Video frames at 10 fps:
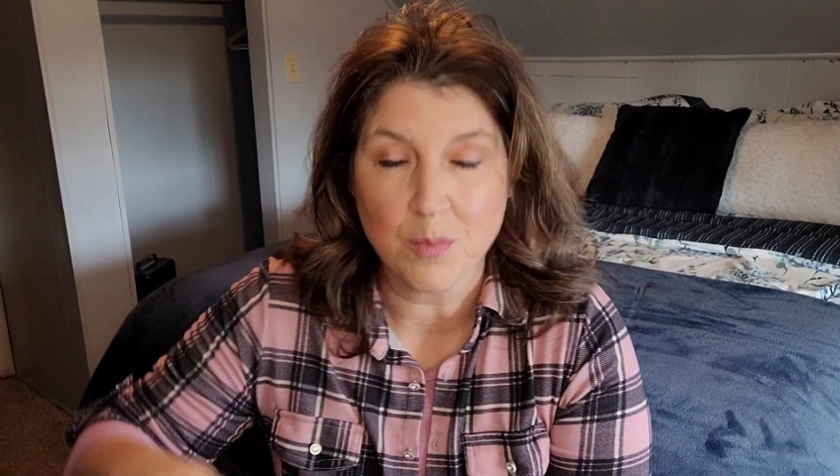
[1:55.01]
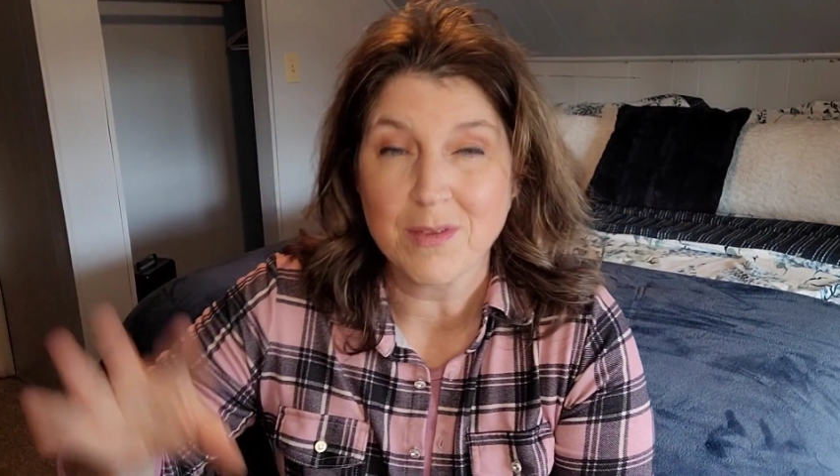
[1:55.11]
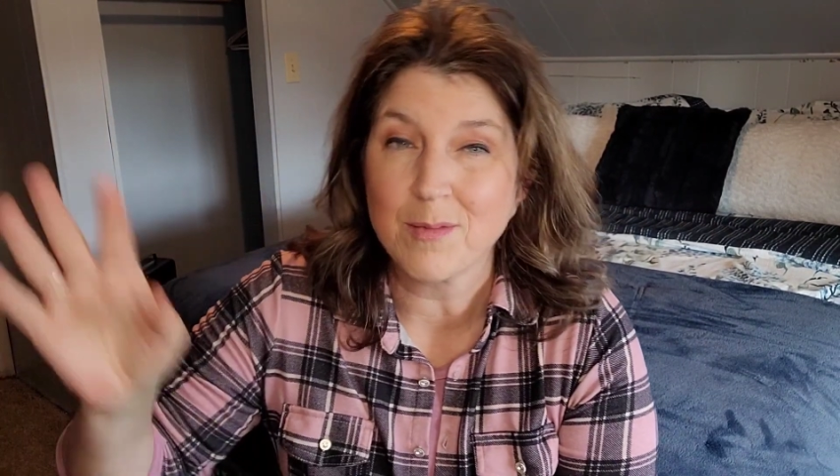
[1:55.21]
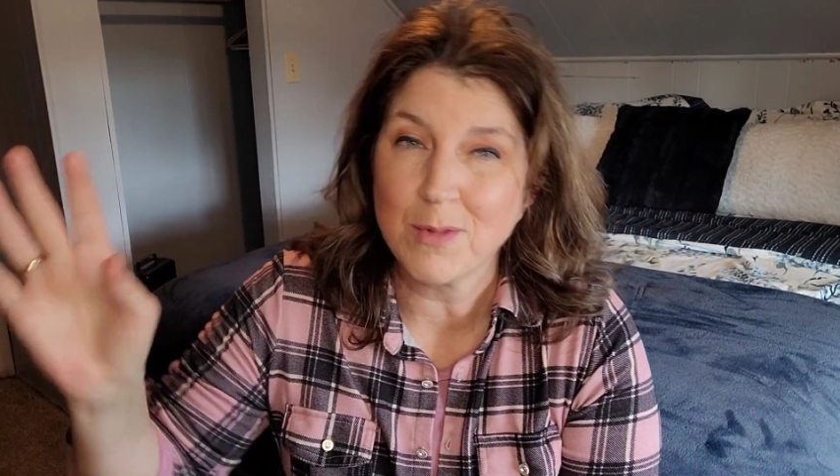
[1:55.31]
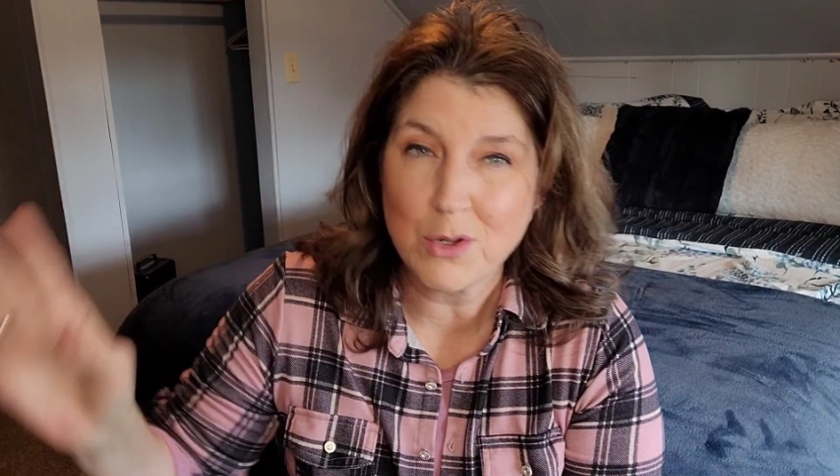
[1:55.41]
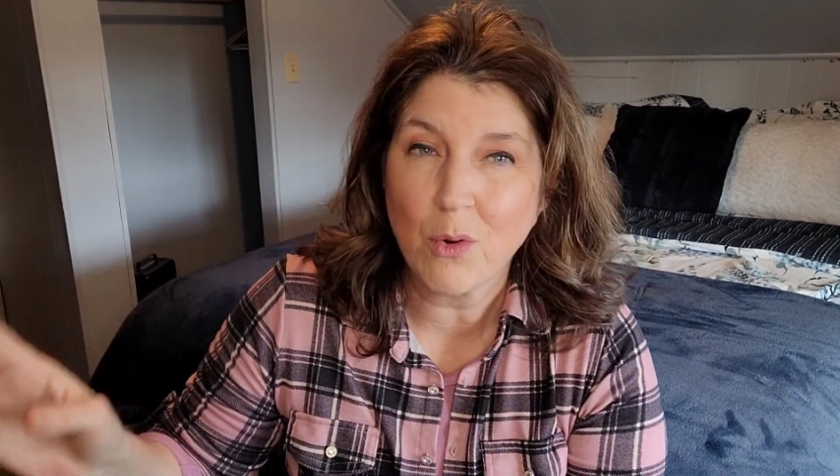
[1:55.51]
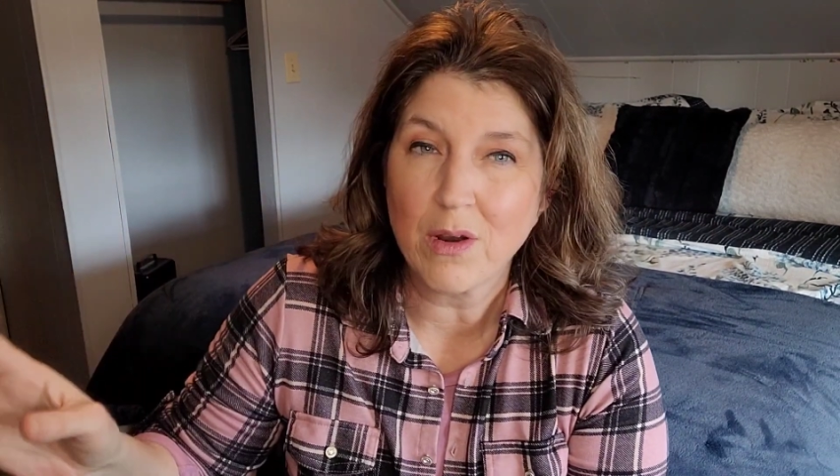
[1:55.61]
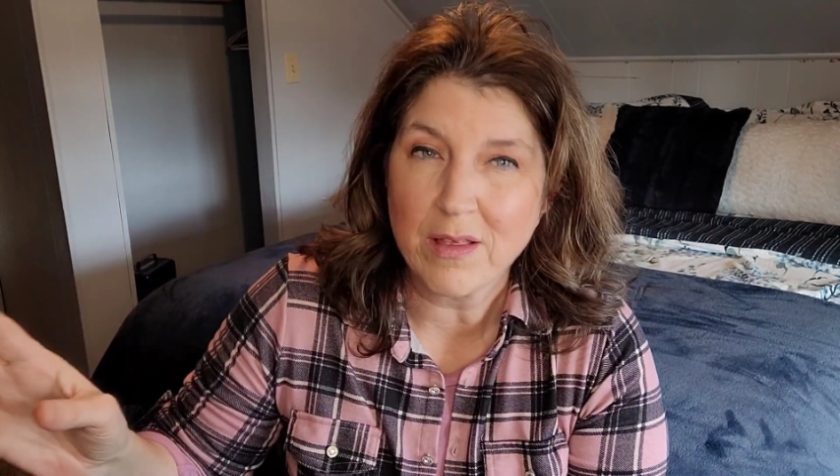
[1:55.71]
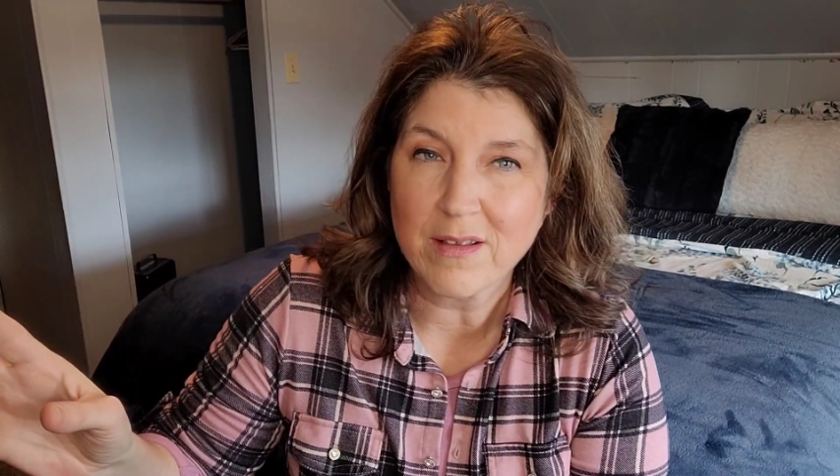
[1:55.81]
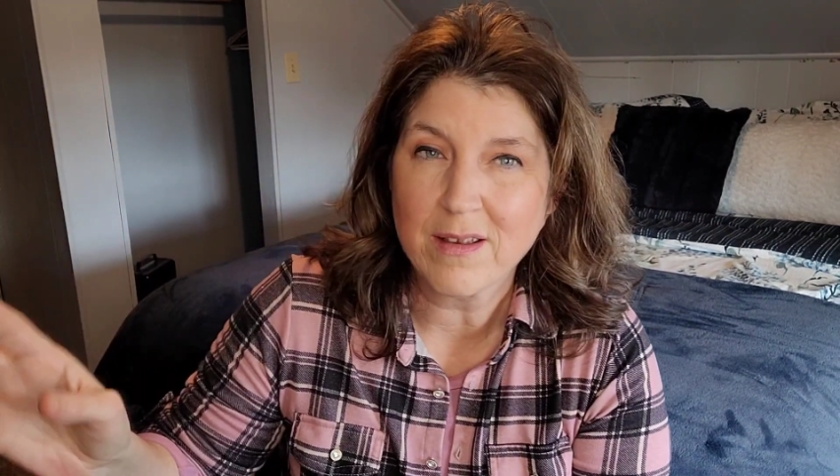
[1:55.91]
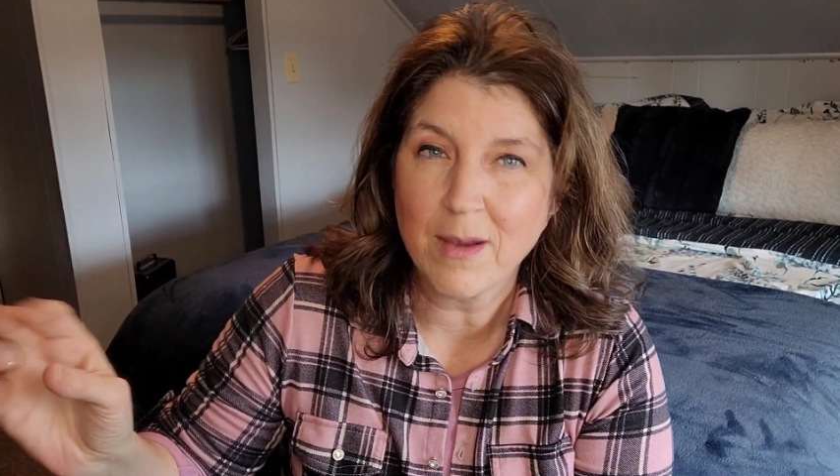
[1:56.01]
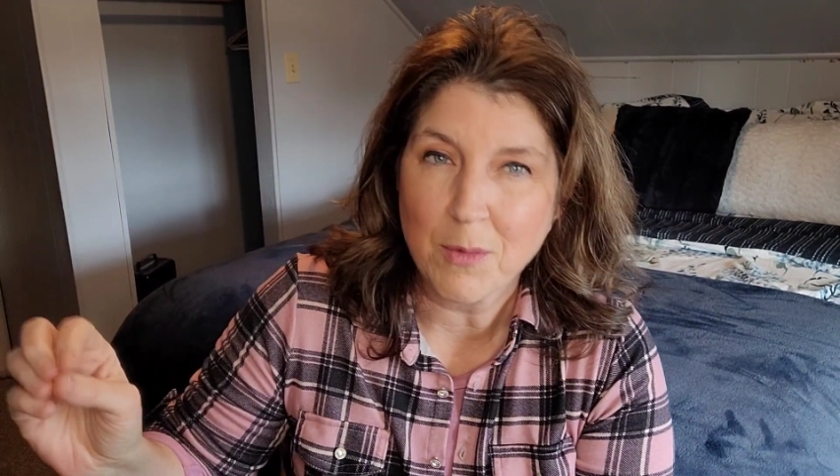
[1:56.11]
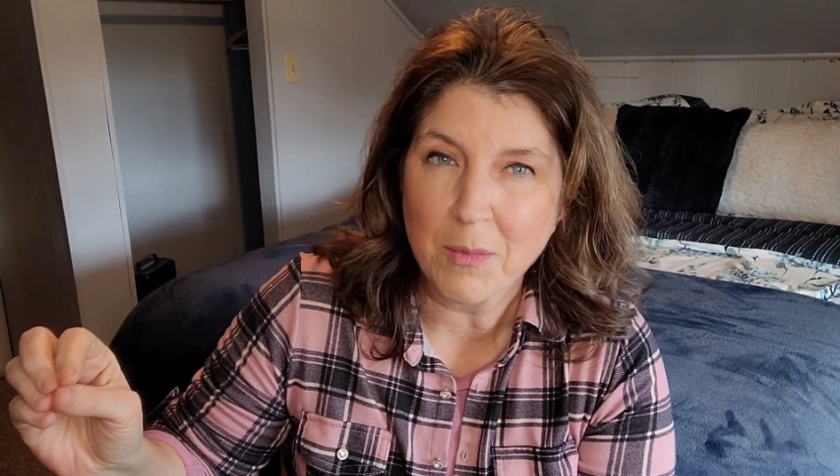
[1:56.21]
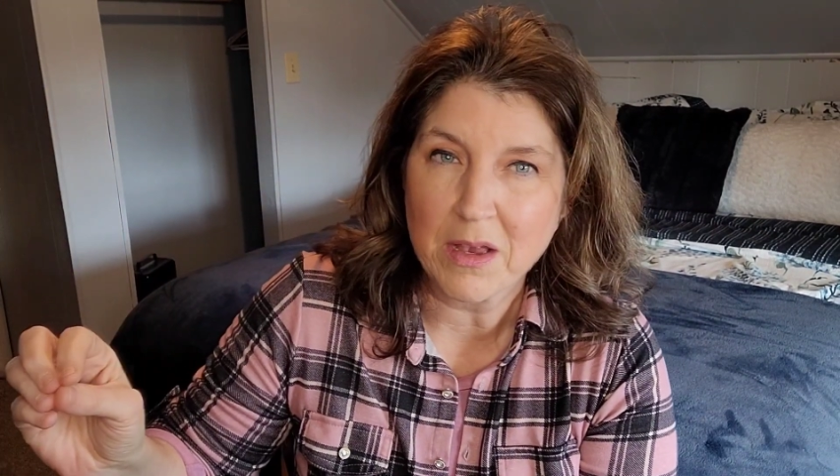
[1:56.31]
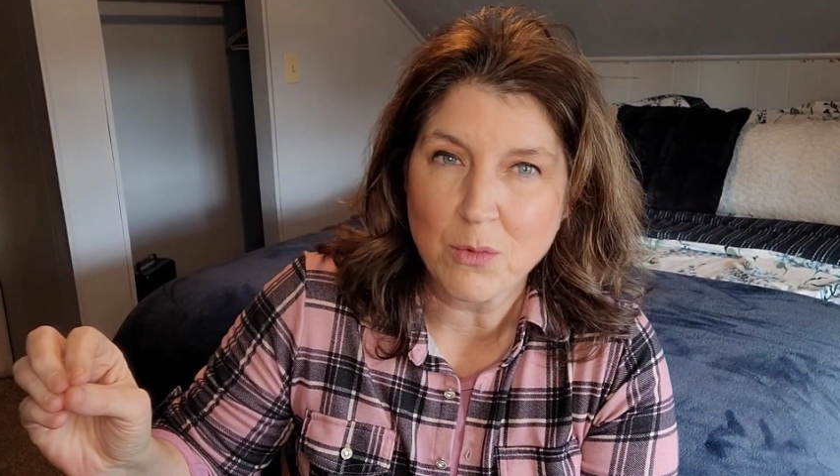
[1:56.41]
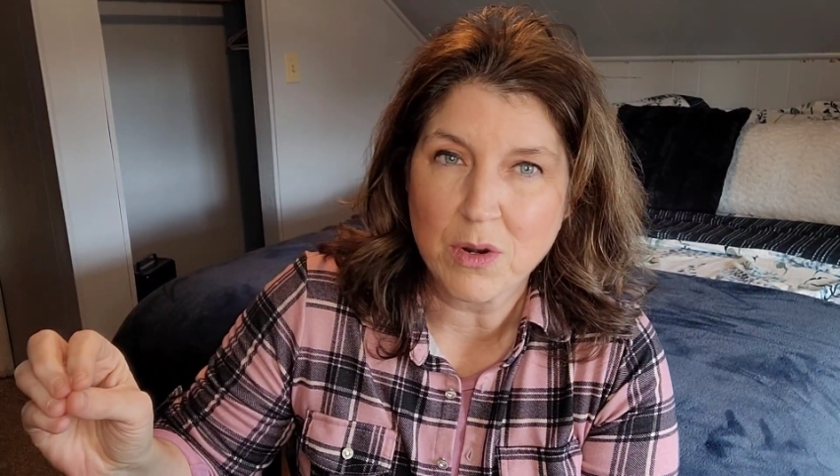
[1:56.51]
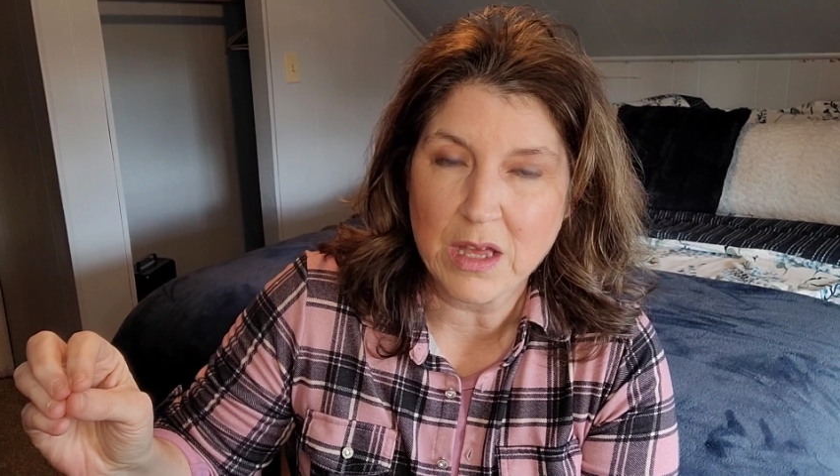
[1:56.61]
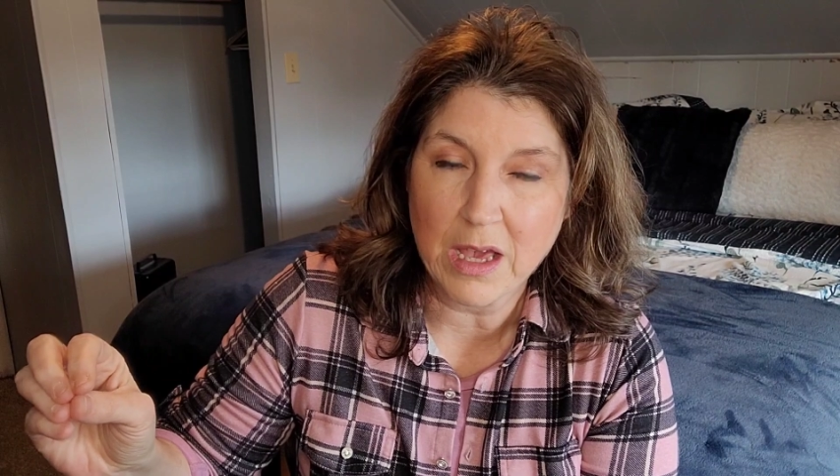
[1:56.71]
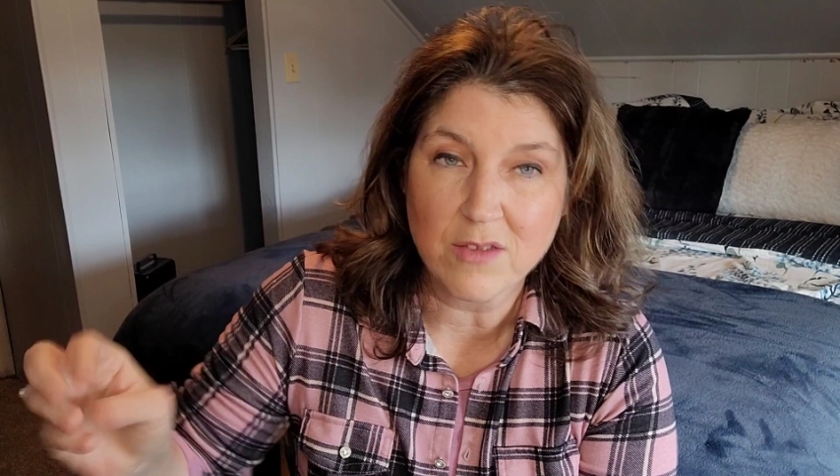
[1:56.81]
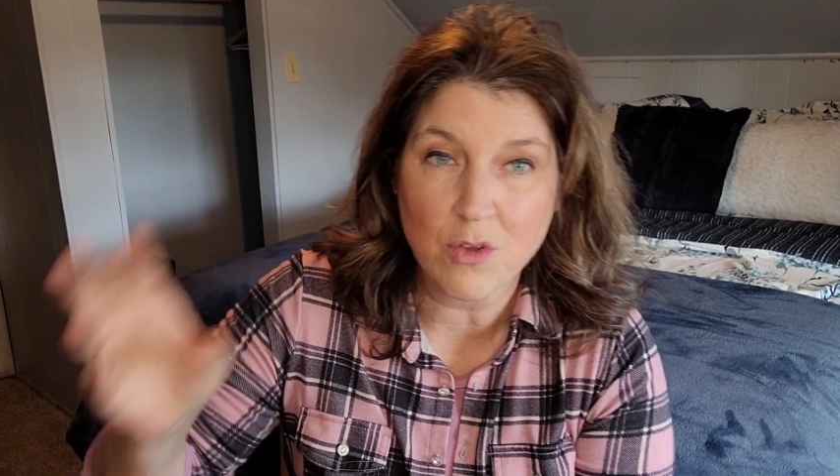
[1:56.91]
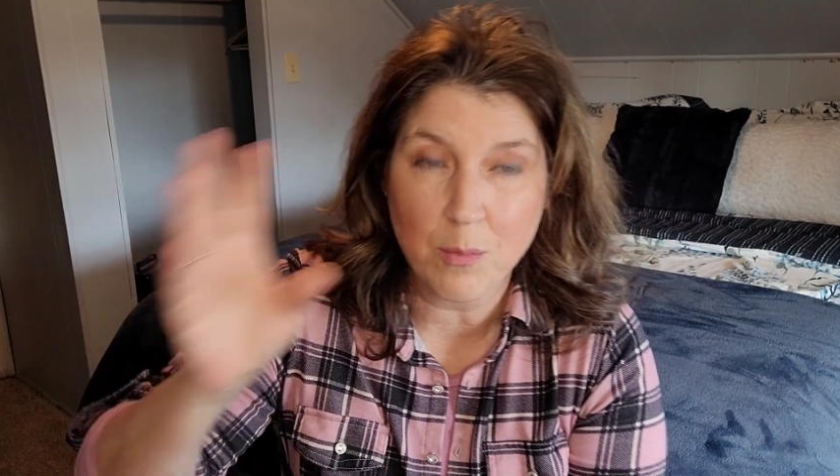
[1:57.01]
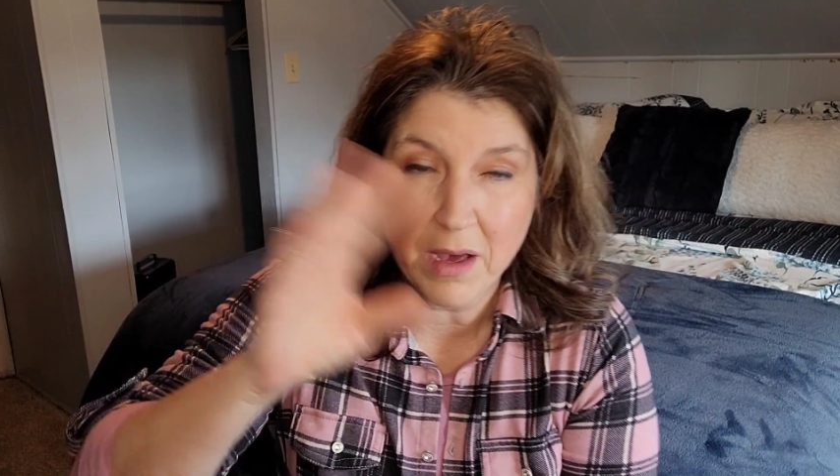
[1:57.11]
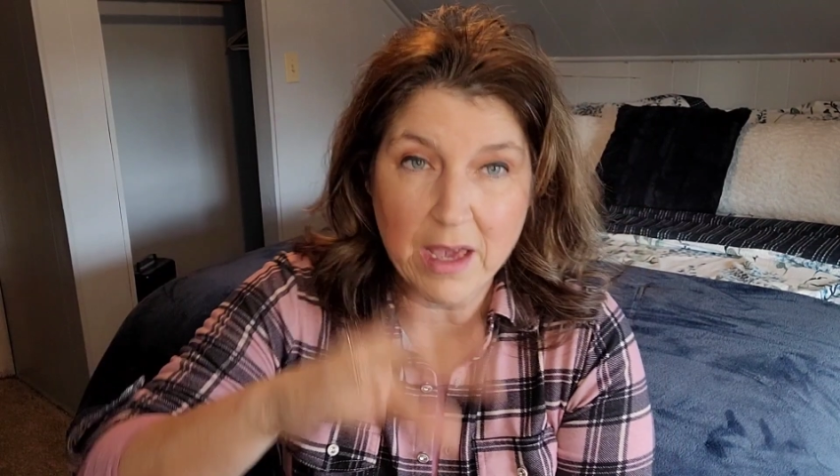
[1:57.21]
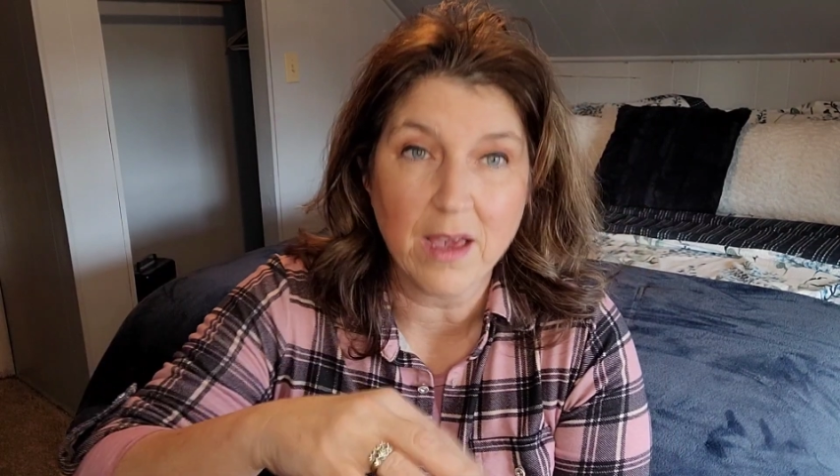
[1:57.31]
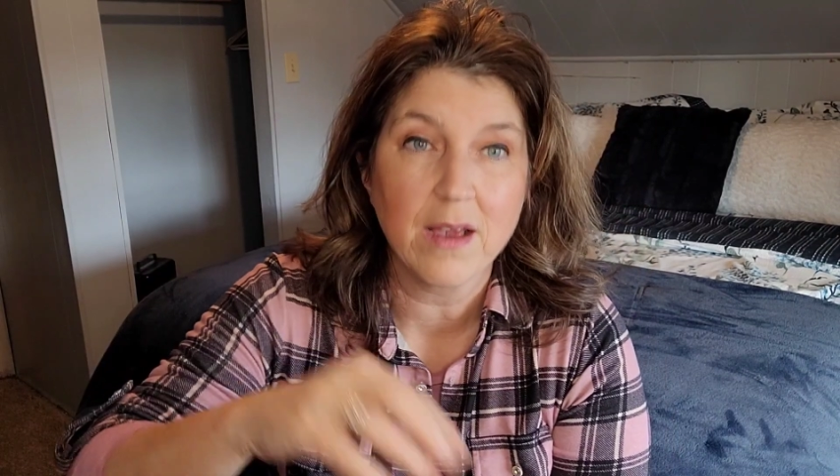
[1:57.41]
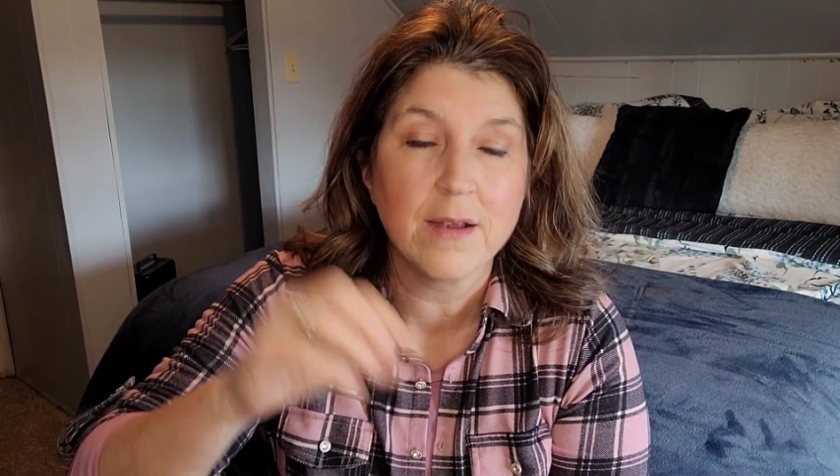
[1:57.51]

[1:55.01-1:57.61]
but the majority of the time we make 28. So my